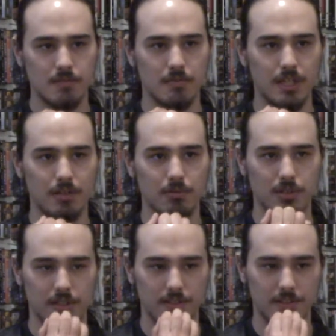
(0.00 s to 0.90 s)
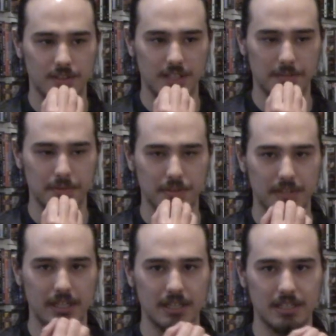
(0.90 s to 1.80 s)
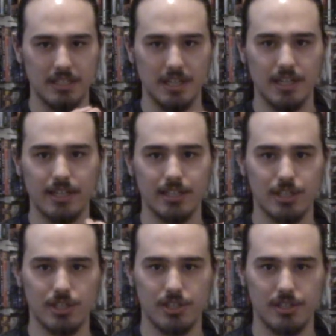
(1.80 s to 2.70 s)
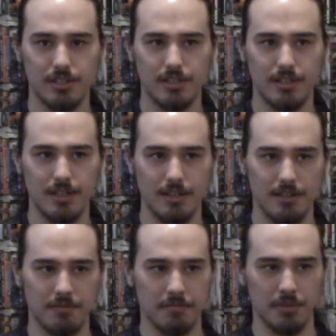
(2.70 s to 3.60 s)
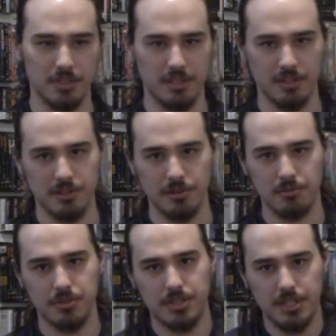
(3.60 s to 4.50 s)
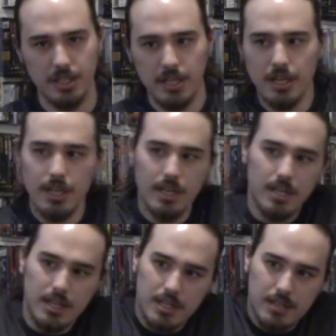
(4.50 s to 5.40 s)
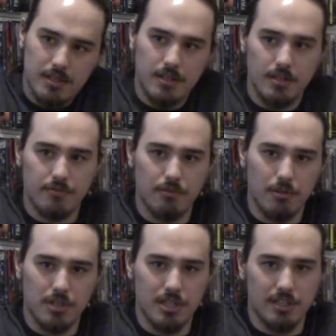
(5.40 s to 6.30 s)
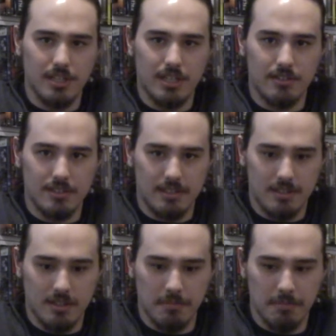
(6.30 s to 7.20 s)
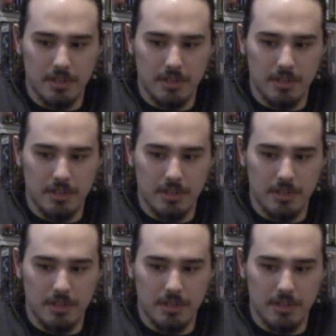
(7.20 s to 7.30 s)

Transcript: while Deadpool can dodge most of the goons, unfortunately, like, the